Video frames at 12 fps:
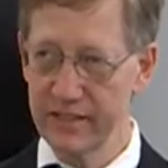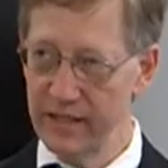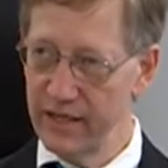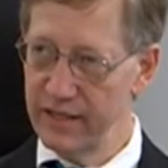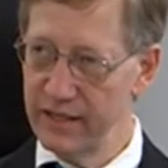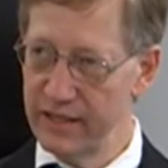
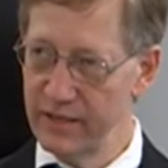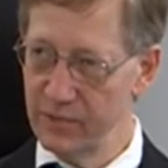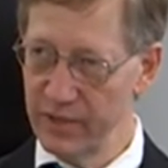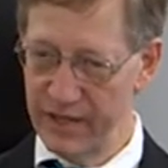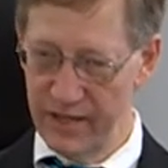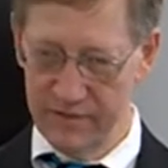today
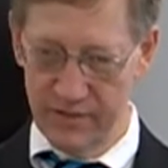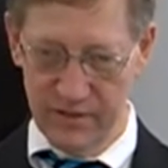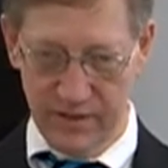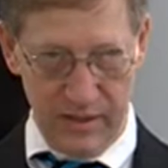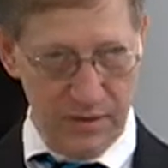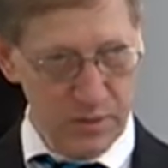we have a,
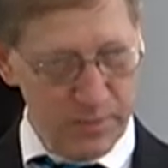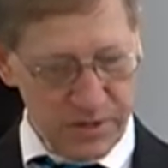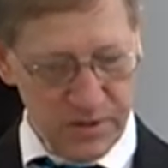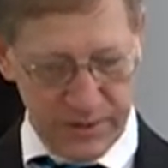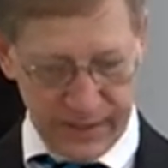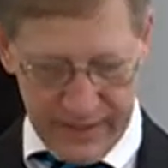a
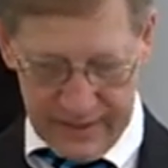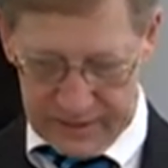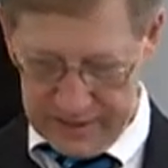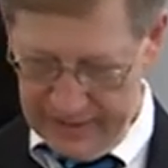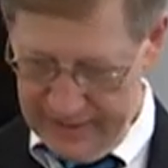special guest.